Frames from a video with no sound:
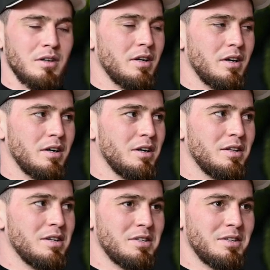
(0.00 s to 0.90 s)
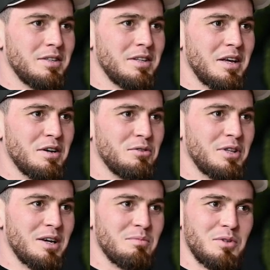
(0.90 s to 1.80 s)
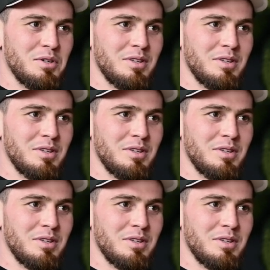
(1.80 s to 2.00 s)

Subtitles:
He doesn't have time.